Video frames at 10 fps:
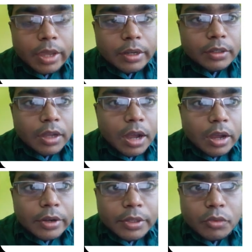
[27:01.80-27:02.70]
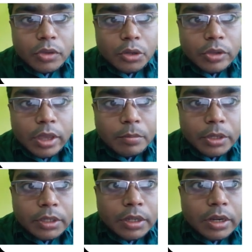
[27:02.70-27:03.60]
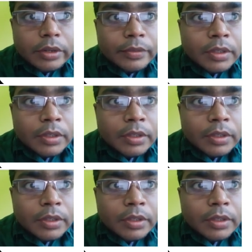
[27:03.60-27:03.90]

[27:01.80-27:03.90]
at r equal to capital R.